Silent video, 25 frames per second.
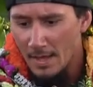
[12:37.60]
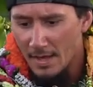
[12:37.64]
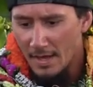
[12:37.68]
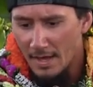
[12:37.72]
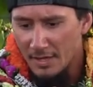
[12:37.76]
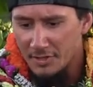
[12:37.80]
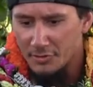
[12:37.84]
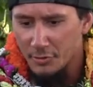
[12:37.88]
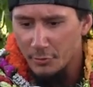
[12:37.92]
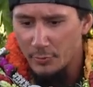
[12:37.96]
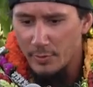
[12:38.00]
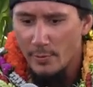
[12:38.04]

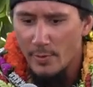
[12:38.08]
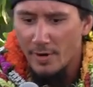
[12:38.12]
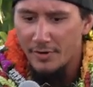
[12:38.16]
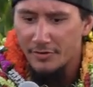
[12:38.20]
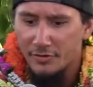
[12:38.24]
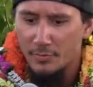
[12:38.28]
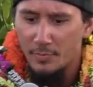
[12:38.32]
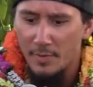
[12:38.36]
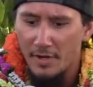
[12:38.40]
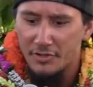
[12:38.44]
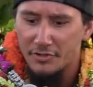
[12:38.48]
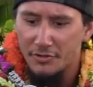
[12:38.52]
And so we
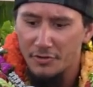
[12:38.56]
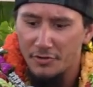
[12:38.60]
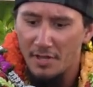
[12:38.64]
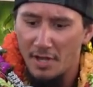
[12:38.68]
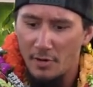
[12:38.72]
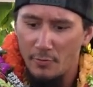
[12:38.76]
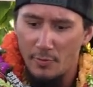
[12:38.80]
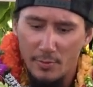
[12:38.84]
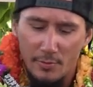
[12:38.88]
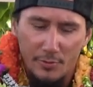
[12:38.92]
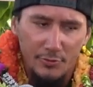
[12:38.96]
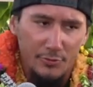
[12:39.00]
wanted to make sure
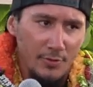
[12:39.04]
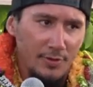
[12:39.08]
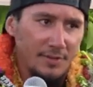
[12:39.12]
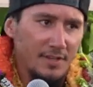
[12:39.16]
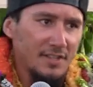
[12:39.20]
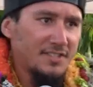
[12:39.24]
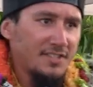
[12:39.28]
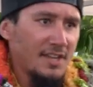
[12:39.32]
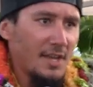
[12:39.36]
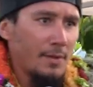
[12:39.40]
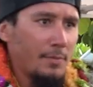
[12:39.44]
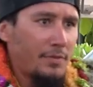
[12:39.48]
that we were doing
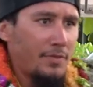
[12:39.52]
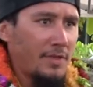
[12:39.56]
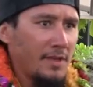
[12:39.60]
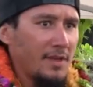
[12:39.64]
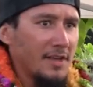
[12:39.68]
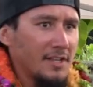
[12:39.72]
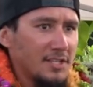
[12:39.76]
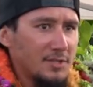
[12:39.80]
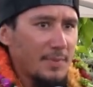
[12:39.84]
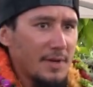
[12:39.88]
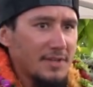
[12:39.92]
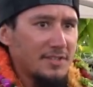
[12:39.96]
the same
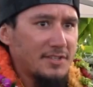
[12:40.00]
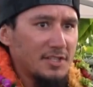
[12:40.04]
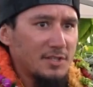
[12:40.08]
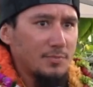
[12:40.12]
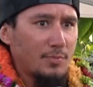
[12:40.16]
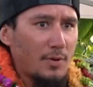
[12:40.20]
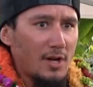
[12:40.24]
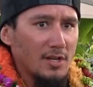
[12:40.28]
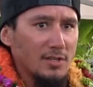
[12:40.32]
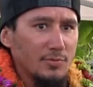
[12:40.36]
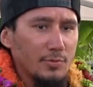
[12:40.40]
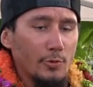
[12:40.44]
thing as best as
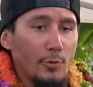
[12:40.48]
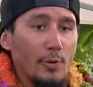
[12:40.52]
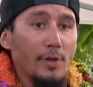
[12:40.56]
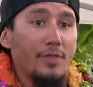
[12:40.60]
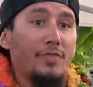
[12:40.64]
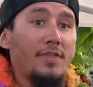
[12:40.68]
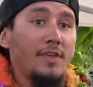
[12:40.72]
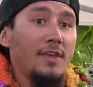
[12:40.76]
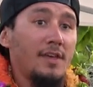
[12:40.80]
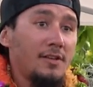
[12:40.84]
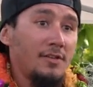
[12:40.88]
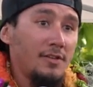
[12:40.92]
possible
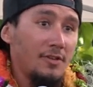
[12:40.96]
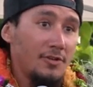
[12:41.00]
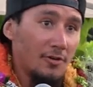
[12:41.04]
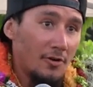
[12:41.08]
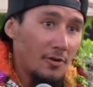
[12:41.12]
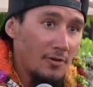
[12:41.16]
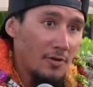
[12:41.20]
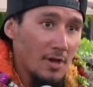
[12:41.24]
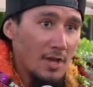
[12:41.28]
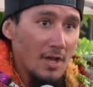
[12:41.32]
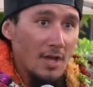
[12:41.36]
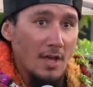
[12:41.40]
within, you
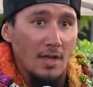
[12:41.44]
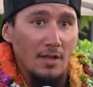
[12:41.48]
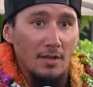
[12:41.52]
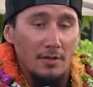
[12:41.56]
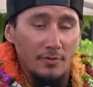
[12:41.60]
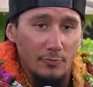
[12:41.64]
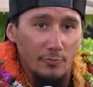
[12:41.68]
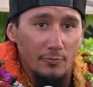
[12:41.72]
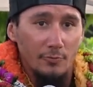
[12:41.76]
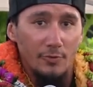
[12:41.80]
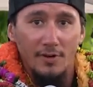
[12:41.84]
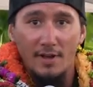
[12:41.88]
know,
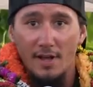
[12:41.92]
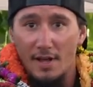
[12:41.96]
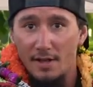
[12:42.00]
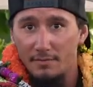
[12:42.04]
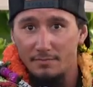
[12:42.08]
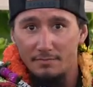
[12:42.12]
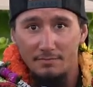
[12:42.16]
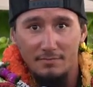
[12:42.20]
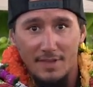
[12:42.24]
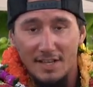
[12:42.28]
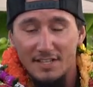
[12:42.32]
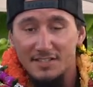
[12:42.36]
we're
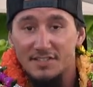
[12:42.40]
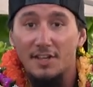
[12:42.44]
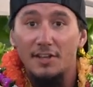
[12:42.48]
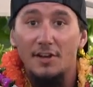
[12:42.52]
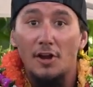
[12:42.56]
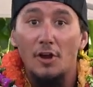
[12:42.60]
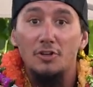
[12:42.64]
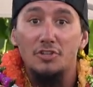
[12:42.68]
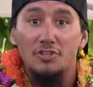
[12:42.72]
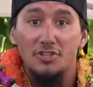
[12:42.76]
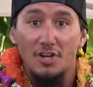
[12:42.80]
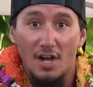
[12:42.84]
not, that's not
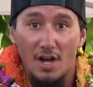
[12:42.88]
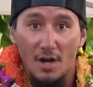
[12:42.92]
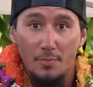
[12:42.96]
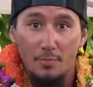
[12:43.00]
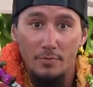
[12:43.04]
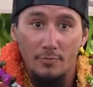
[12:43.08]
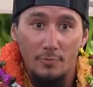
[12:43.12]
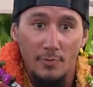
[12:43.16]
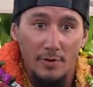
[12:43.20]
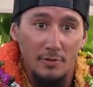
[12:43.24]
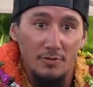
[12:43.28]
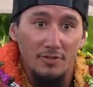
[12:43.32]
our
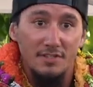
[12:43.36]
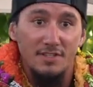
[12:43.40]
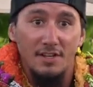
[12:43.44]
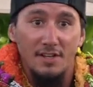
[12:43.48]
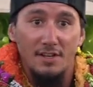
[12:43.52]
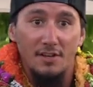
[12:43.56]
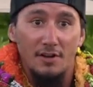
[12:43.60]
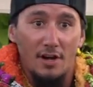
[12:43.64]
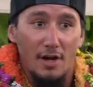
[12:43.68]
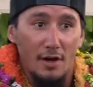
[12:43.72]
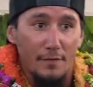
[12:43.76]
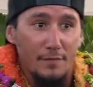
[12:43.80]
job. We don't sit
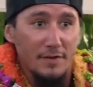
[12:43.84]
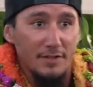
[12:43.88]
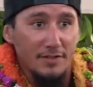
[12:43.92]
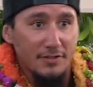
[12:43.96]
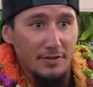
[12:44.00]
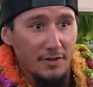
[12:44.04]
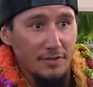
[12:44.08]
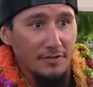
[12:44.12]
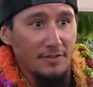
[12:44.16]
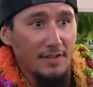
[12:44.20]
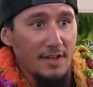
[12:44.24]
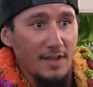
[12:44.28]
in the office
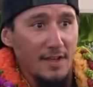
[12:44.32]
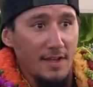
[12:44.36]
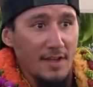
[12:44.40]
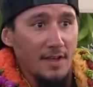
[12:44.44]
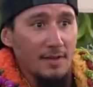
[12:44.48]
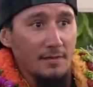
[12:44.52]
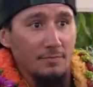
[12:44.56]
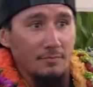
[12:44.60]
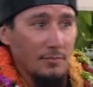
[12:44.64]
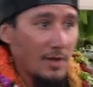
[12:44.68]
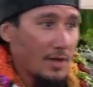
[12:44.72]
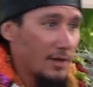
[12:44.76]
all day
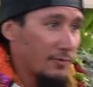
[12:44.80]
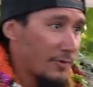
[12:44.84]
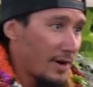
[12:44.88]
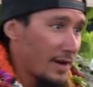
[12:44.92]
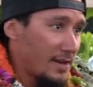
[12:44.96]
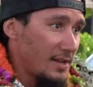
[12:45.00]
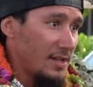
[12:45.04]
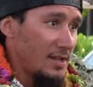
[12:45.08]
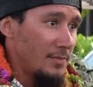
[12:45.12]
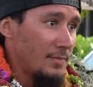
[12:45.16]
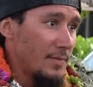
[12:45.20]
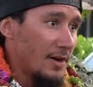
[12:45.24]
and, and
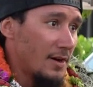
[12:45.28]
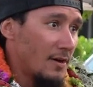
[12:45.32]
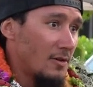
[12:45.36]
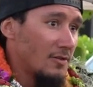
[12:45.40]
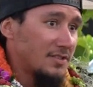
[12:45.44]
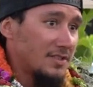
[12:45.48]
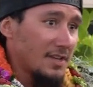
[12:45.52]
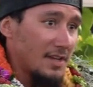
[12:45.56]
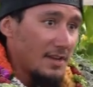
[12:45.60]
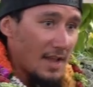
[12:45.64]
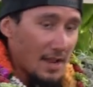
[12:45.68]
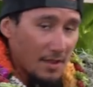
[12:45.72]
write
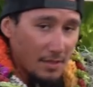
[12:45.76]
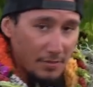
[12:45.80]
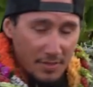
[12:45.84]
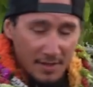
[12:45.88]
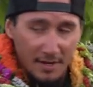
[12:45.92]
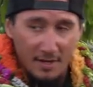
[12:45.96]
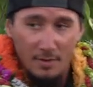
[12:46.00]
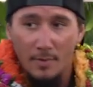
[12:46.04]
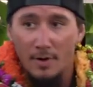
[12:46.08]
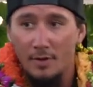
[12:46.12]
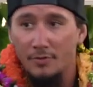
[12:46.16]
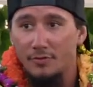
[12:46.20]
emails and, and
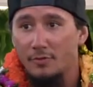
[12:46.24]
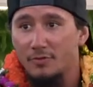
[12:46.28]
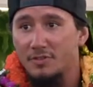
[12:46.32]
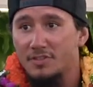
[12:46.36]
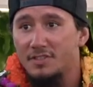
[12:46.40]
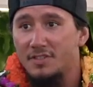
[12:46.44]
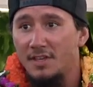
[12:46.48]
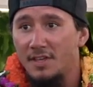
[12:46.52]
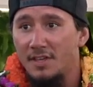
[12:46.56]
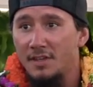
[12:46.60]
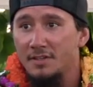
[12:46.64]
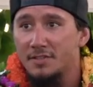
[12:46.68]
think about
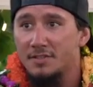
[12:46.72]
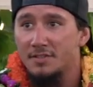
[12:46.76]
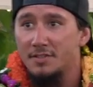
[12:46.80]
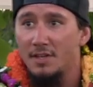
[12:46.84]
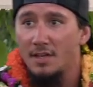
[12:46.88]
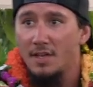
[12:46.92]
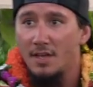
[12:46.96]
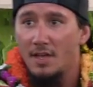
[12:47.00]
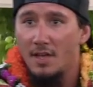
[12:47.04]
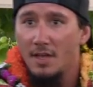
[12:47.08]
those things.